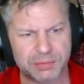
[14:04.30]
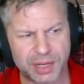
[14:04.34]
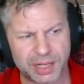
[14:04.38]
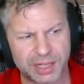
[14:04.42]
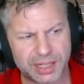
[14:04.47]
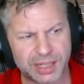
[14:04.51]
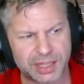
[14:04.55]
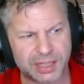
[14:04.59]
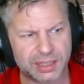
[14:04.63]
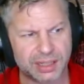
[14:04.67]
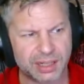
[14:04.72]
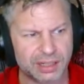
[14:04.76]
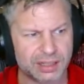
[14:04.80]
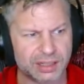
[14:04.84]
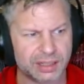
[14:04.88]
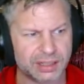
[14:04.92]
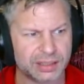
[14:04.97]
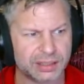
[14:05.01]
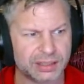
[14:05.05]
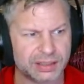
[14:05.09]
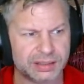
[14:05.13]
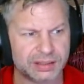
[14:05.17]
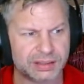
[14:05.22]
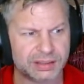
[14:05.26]
money
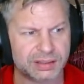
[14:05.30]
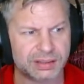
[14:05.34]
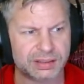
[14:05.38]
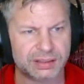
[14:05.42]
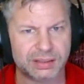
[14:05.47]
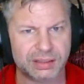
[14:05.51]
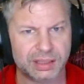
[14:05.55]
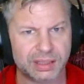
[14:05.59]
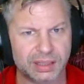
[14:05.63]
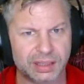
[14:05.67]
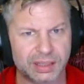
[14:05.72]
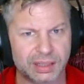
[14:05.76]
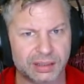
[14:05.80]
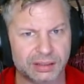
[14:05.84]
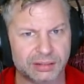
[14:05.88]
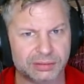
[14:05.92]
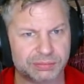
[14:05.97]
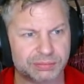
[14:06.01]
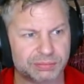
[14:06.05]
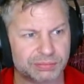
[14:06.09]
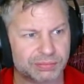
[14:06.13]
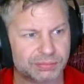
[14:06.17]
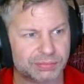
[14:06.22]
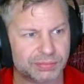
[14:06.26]
on,
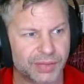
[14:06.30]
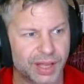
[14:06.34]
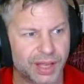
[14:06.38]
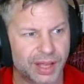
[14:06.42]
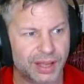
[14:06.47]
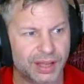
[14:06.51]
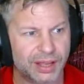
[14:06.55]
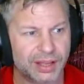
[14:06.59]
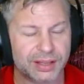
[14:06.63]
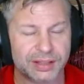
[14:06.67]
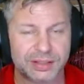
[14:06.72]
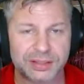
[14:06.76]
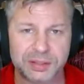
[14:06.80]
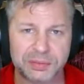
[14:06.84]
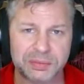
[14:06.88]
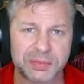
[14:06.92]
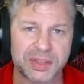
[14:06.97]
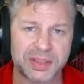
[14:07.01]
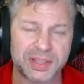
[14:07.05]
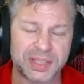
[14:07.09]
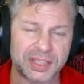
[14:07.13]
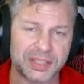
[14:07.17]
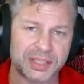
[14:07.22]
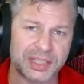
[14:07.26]

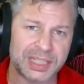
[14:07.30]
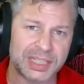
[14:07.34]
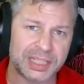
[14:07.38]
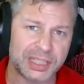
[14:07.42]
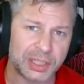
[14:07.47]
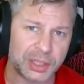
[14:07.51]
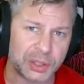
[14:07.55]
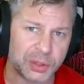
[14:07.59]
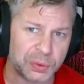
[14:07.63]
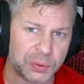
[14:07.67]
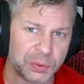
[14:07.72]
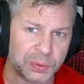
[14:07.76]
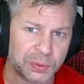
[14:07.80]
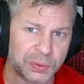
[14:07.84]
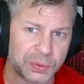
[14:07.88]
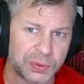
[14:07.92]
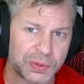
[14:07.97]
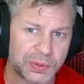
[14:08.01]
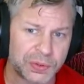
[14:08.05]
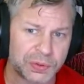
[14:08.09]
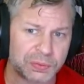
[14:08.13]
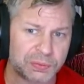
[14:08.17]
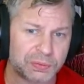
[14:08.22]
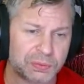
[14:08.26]
something that you didn't
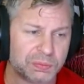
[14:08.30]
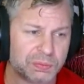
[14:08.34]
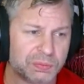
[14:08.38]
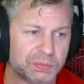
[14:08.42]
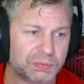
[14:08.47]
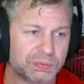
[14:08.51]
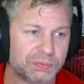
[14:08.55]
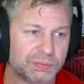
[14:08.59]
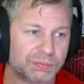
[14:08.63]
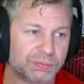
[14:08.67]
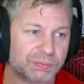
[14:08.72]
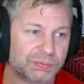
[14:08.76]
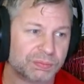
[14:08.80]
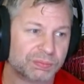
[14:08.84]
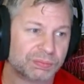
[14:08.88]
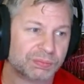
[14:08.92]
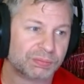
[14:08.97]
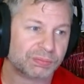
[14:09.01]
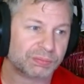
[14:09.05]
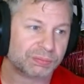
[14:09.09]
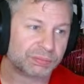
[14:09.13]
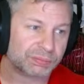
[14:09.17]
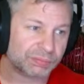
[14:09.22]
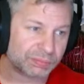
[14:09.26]
use.
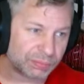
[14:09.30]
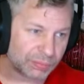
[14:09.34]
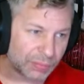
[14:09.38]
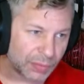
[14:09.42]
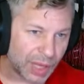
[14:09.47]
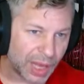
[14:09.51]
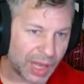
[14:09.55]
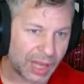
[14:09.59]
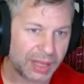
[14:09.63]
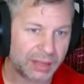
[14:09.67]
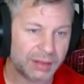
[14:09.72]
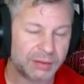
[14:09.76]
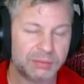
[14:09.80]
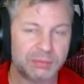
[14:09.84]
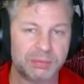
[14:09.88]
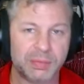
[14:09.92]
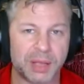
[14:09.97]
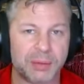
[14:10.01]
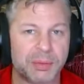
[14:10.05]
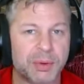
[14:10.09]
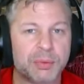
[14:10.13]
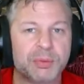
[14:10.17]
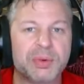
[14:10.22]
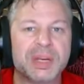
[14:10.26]
And
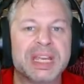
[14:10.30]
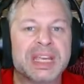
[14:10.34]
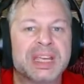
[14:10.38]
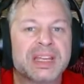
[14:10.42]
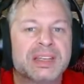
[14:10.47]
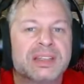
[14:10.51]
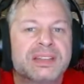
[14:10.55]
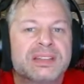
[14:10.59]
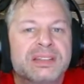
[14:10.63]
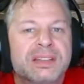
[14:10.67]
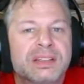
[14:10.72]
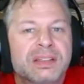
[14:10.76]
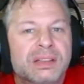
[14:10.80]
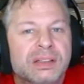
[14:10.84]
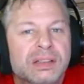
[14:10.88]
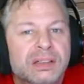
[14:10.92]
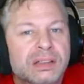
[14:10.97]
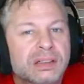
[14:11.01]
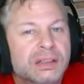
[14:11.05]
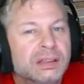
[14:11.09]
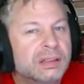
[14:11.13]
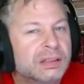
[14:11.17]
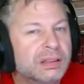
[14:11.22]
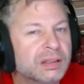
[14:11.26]
maybe
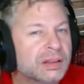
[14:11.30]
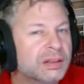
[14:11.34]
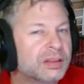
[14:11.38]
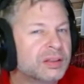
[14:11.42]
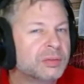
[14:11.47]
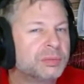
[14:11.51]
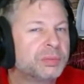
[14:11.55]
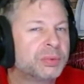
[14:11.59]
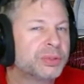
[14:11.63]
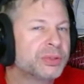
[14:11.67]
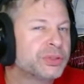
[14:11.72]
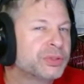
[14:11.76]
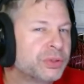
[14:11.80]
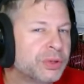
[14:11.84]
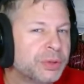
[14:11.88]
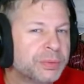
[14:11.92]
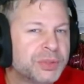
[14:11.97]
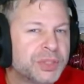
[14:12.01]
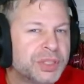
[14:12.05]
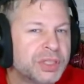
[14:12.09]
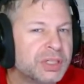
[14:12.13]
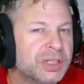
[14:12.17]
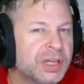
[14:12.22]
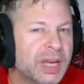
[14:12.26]
reconsider the
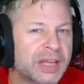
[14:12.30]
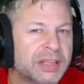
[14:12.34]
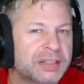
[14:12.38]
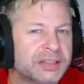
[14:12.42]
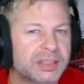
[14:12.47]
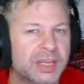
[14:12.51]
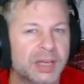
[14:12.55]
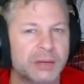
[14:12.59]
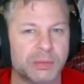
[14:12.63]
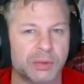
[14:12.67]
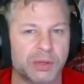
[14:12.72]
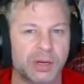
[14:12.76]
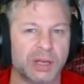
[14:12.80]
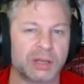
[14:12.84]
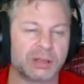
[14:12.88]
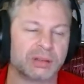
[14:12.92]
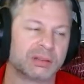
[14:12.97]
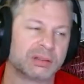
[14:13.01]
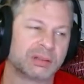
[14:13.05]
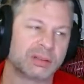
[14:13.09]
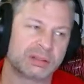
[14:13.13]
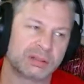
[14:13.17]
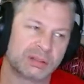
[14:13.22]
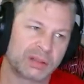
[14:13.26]
prescription next time
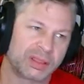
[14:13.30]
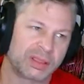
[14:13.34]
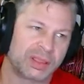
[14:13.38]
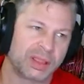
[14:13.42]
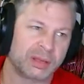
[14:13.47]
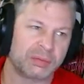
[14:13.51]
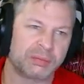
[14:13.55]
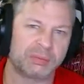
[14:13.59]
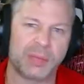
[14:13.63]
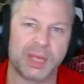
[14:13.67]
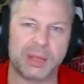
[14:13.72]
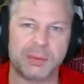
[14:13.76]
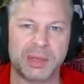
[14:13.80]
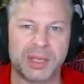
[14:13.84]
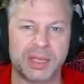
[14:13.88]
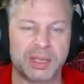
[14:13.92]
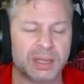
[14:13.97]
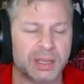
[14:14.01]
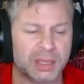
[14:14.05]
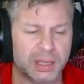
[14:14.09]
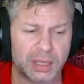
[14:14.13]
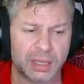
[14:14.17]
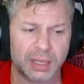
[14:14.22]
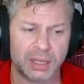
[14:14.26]
around. Think
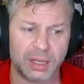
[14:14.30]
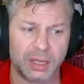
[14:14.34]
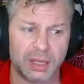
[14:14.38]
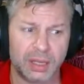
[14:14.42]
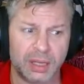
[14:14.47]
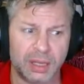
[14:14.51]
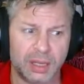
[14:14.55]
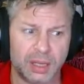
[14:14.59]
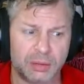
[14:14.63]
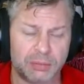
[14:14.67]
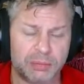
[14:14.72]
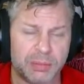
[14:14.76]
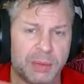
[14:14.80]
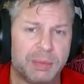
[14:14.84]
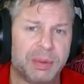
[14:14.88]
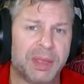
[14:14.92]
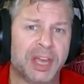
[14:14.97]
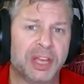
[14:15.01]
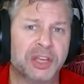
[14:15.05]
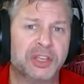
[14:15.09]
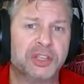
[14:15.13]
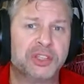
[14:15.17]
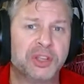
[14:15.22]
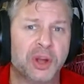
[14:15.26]
maybe
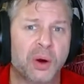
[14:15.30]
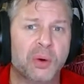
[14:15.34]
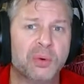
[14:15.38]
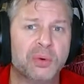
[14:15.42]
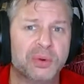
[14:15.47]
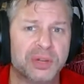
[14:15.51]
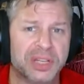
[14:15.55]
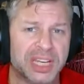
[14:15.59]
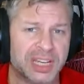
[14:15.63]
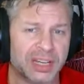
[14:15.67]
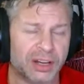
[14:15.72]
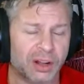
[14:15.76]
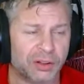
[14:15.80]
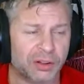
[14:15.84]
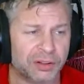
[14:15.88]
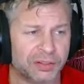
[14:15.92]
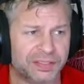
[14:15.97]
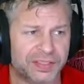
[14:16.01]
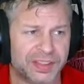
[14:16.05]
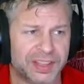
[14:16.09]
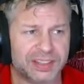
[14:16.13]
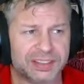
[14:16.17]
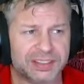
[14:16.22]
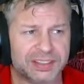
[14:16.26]
I don't need all
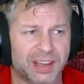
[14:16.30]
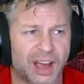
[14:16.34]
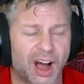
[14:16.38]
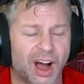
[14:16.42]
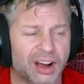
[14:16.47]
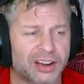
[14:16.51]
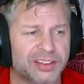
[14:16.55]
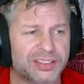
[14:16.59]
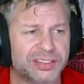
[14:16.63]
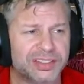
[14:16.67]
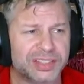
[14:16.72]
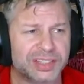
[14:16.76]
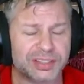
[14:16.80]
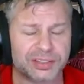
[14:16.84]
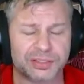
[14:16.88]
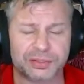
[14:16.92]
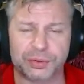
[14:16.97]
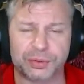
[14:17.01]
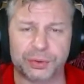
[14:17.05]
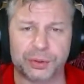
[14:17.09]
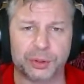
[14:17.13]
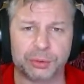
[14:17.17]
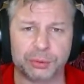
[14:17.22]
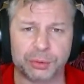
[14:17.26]
of these oxys
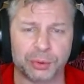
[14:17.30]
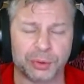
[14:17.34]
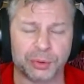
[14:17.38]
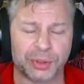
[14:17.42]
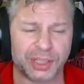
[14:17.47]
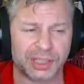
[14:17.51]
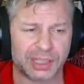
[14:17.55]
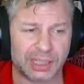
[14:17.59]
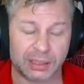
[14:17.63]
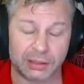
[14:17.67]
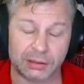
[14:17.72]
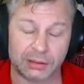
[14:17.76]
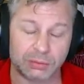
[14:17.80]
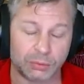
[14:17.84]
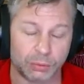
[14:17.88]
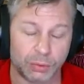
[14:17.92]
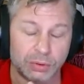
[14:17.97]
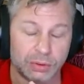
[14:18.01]
for a root canal.